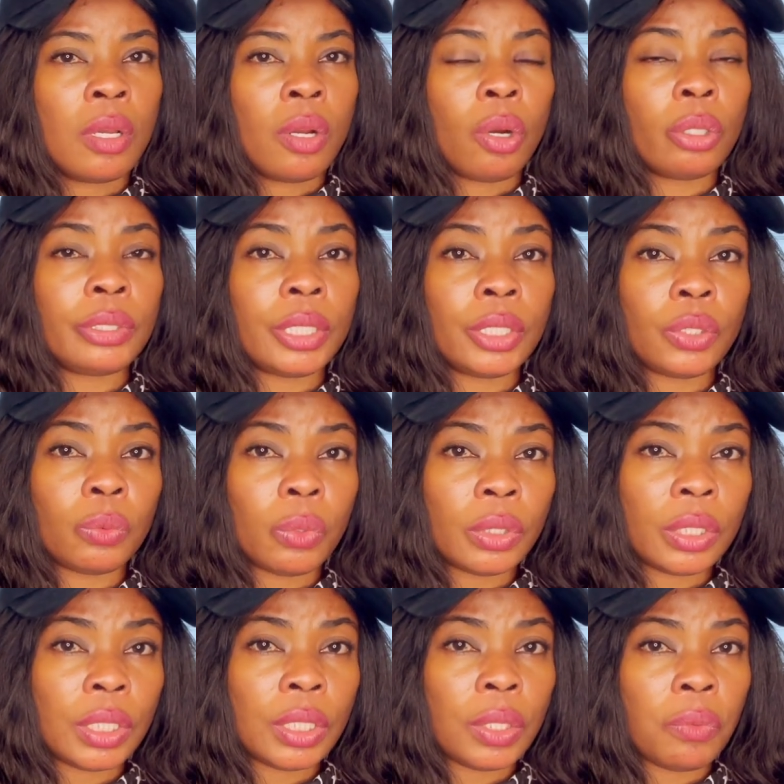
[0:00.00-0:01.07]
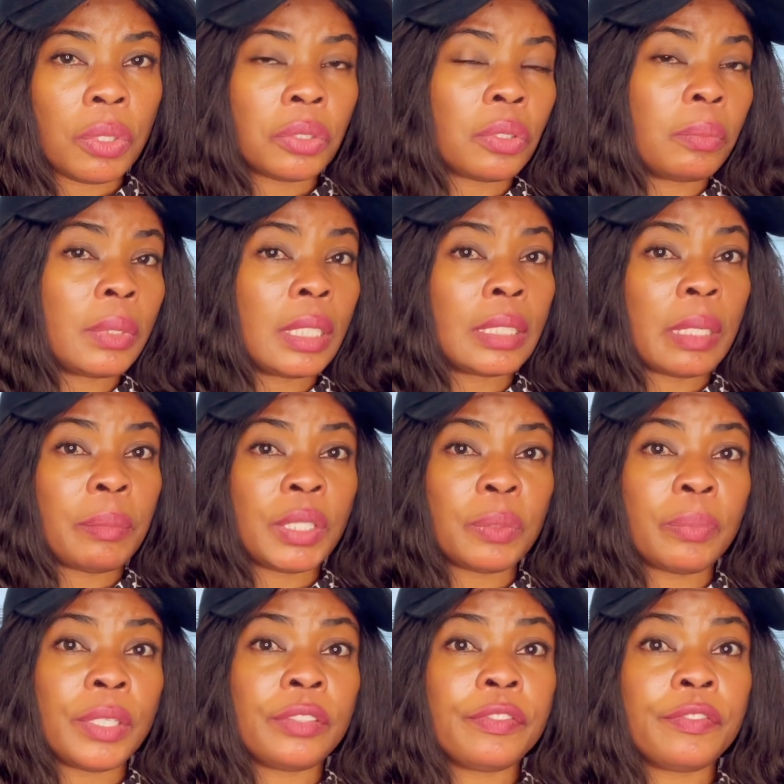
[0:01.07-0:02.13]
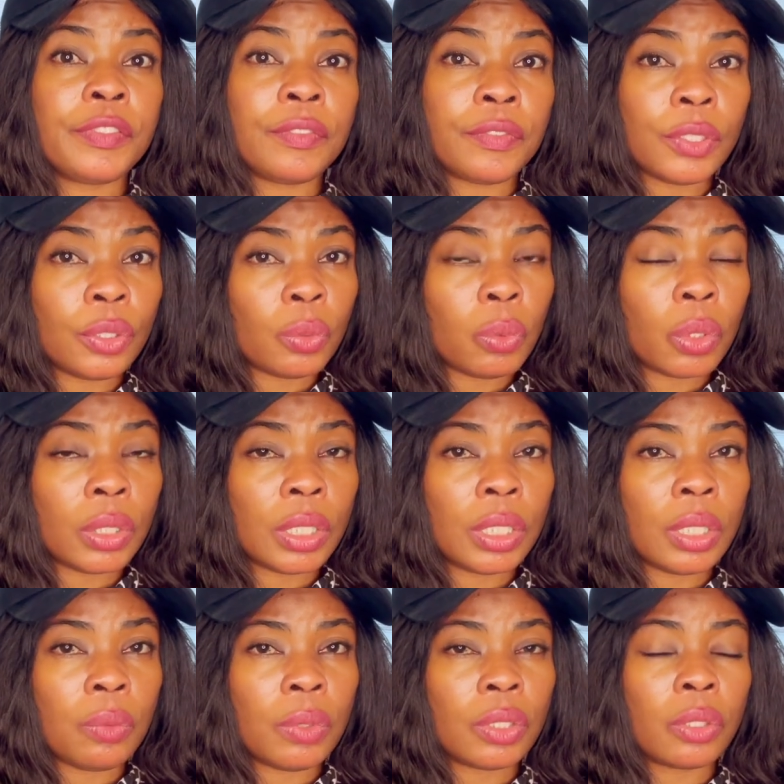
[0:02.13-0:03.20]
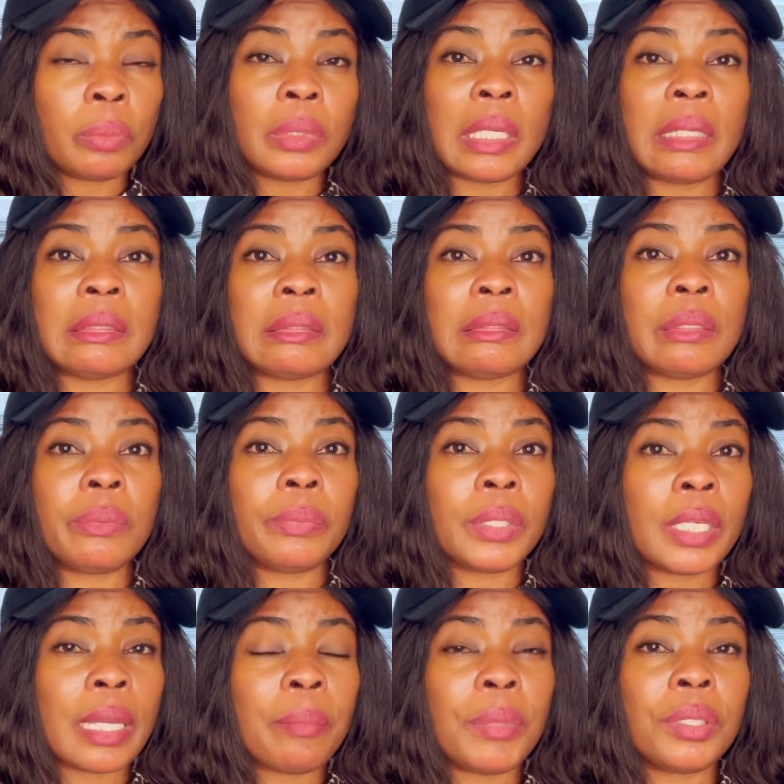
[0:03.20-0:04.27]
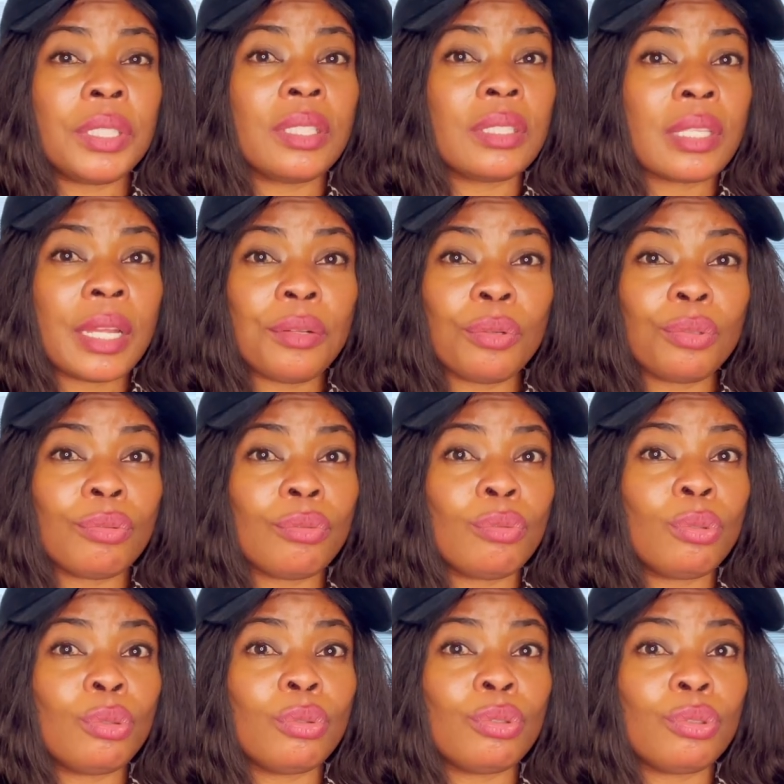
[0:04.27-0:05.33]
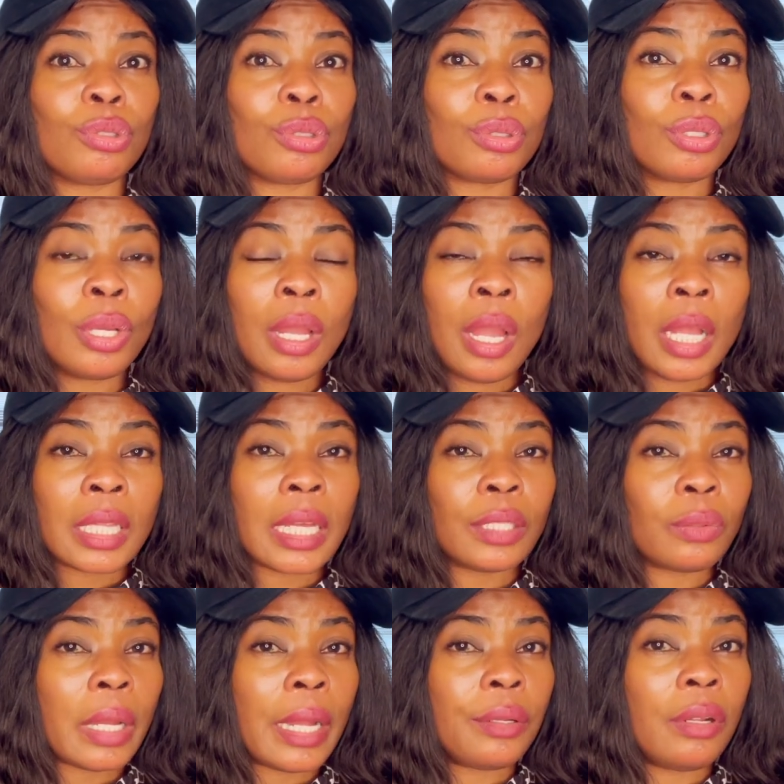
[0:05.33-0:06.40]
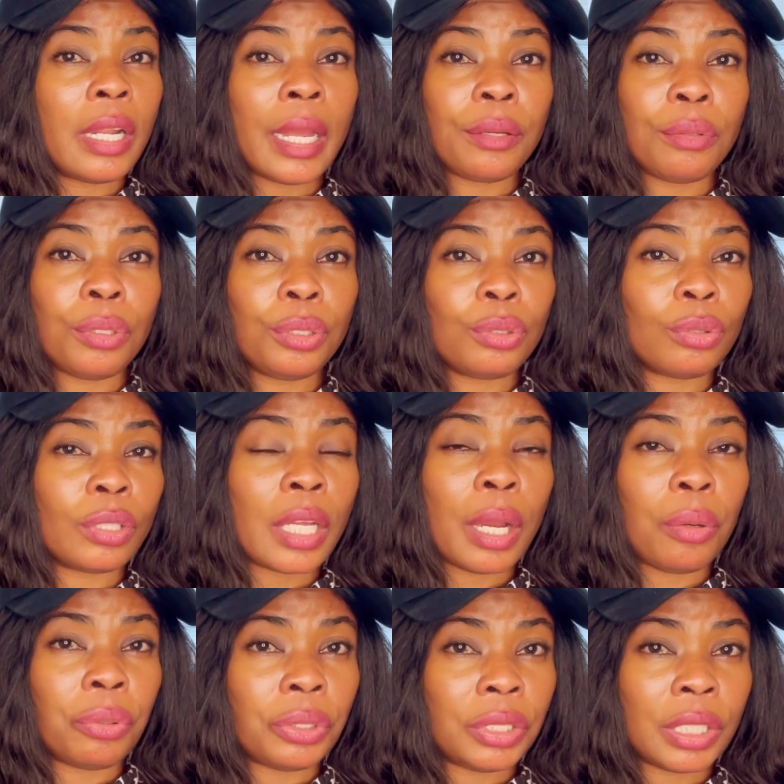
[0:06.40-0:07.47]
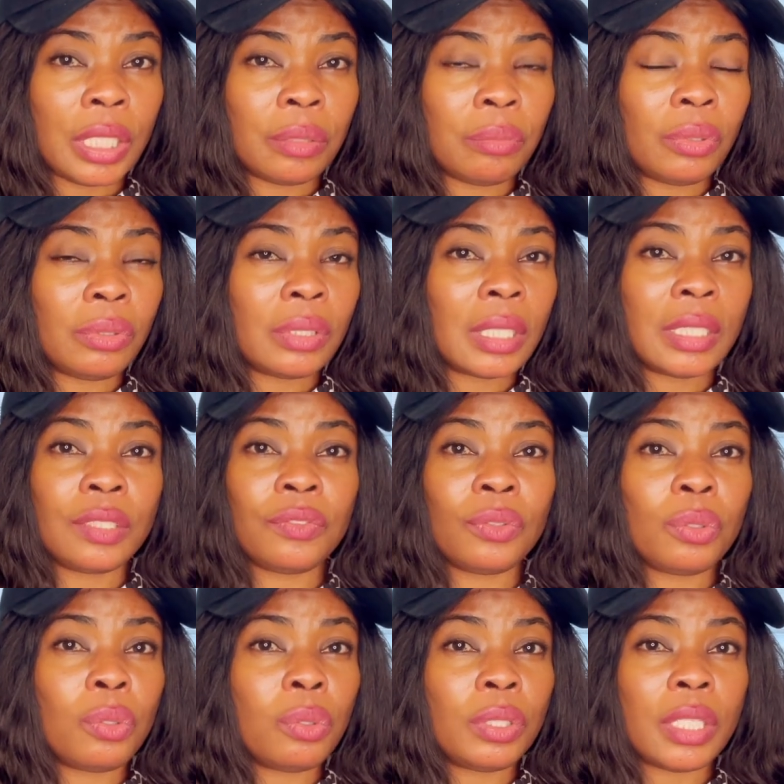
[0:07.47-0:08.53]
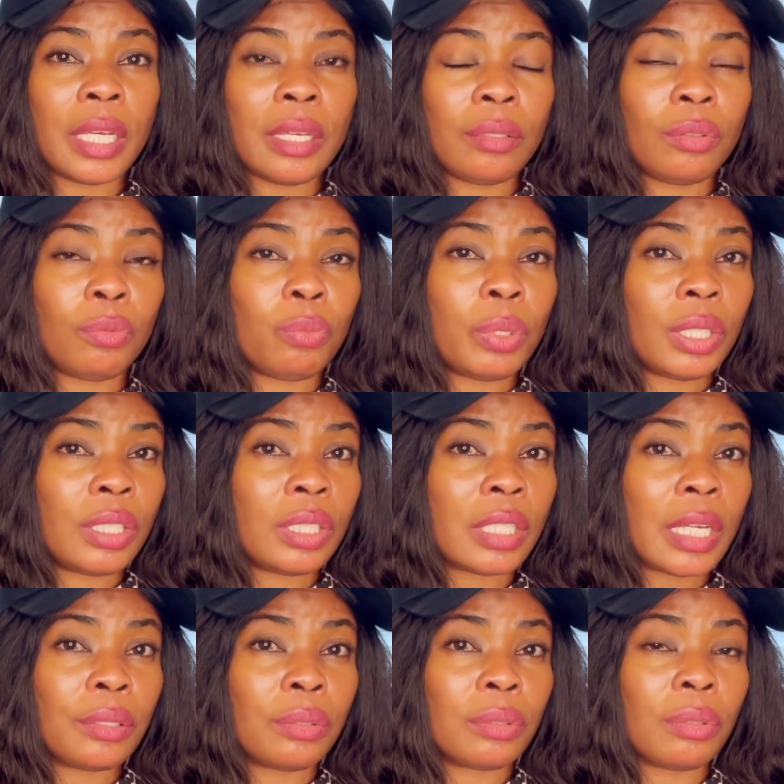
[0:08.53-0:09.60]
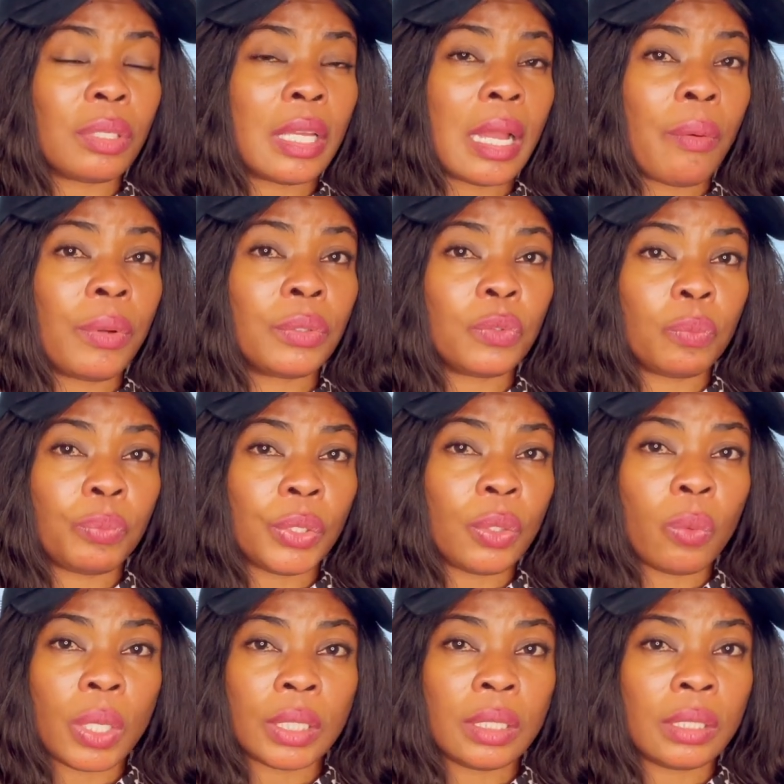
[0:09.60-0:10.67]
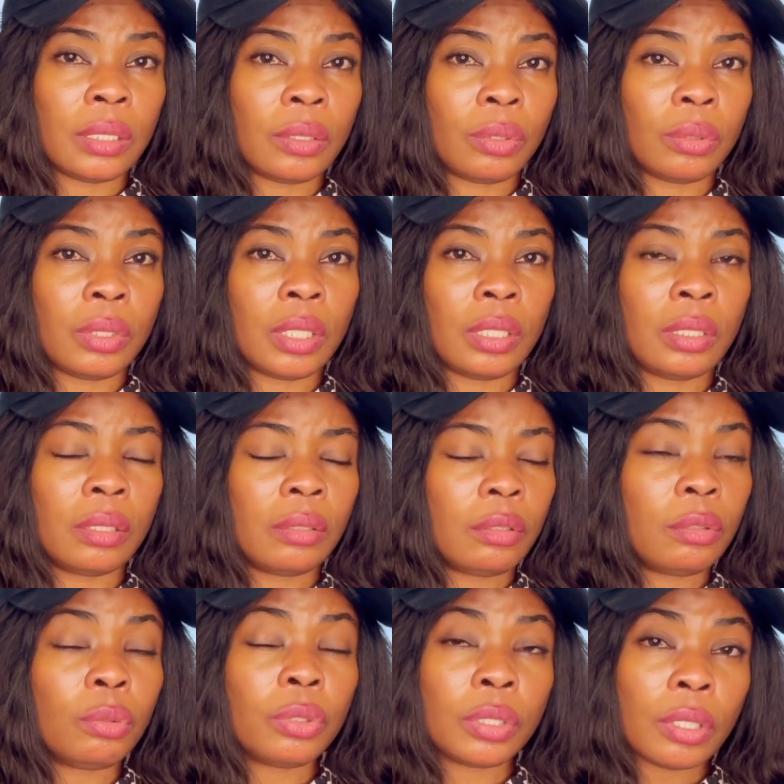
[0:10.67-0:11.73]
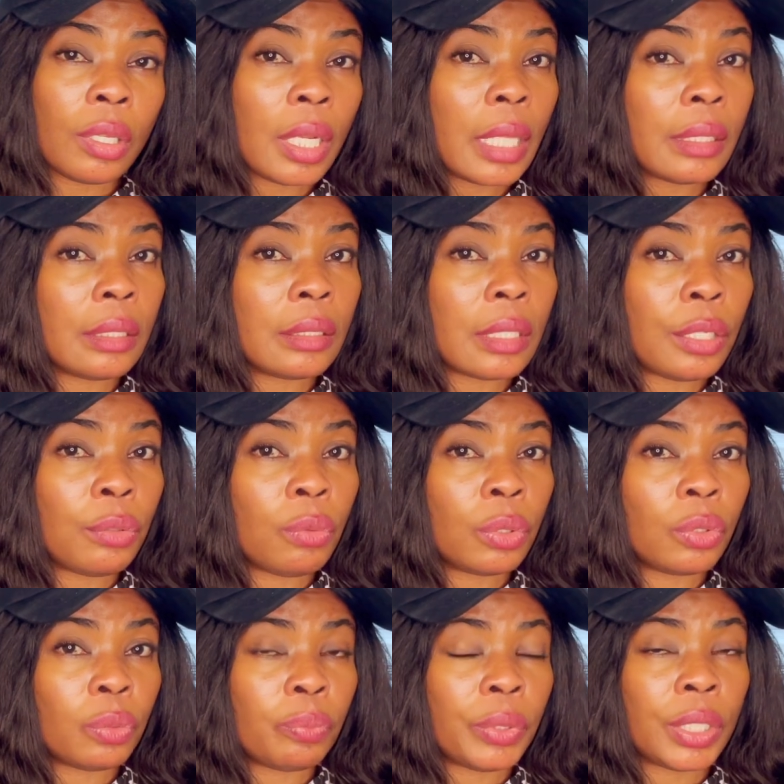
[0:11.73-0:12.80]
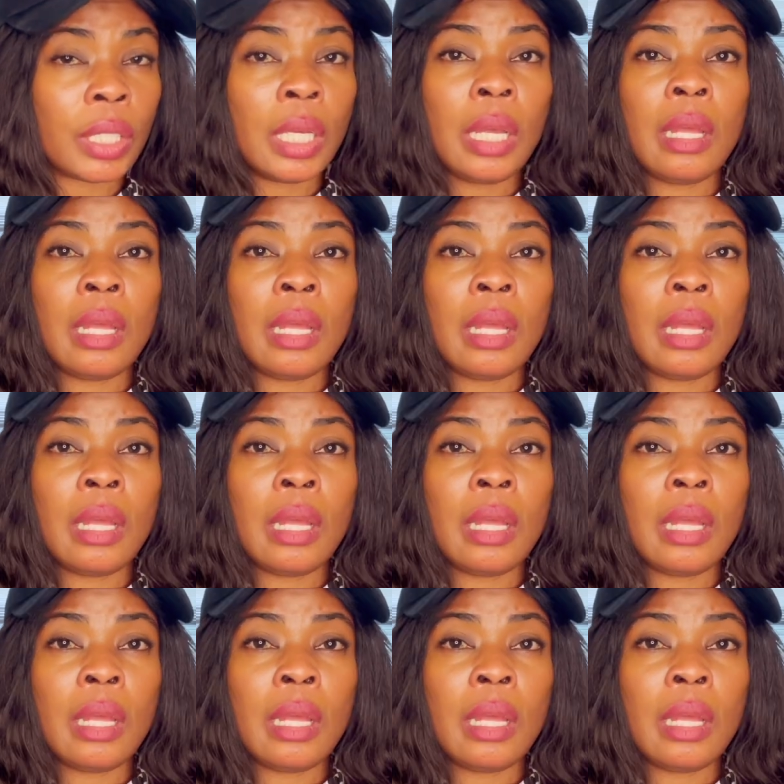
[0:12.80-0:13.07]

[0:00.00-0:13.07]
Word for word: hundred zloty in a week. Sometimes I may spend fifty zloty in a week. Sometimes in a week I may decide not to go to the shop. That's why I don't like going to that Auchan. Most times if you go there, you may decide to, okay, I want to pick one thing today. you see other things that you want to pick.